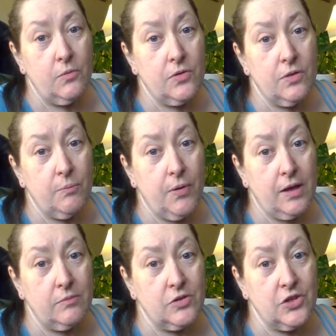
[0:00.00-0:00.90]
with the
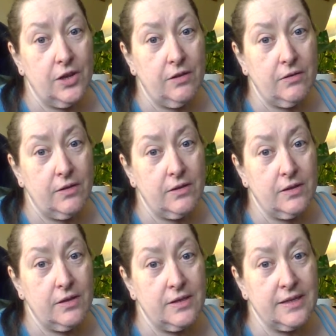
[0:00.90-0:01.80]
bottom shell,
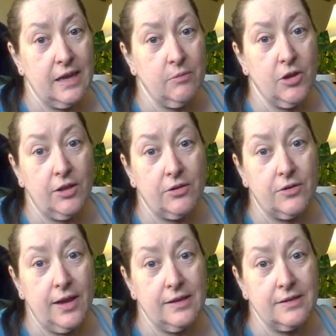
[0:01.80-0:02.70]
the same color
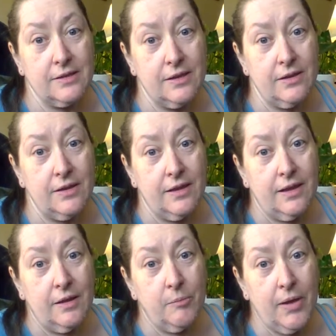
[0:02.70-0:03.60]
as the
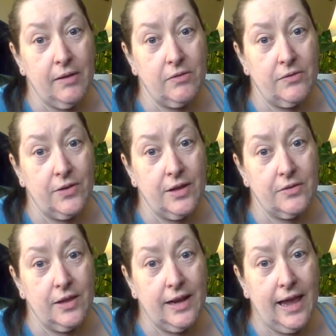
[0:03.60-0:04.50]
Pound of
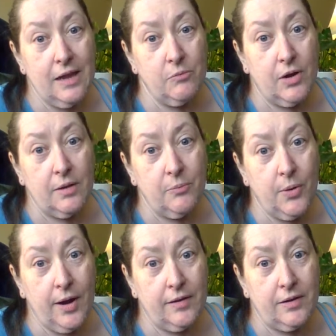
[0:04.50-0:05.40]
Love, the Line brand
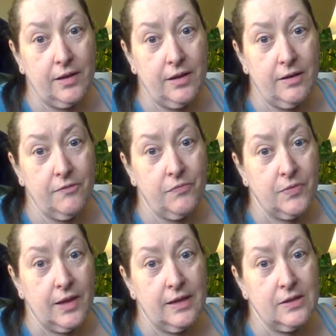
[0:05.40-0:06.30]
Pound of Love,
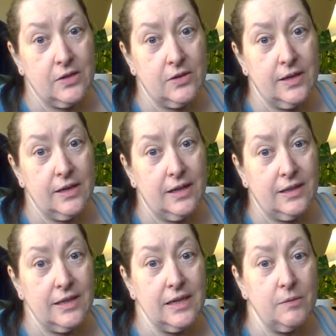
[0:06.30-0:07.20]
to get a
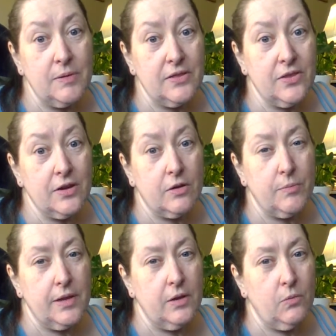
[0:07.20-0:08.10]
little bit thicker,
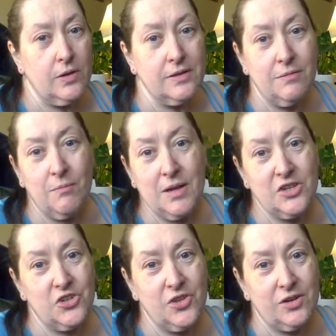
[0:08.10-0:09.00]
but it wasn't
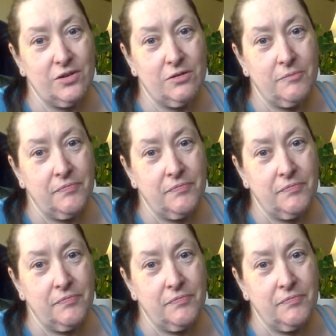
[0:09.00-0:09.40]
much thicker.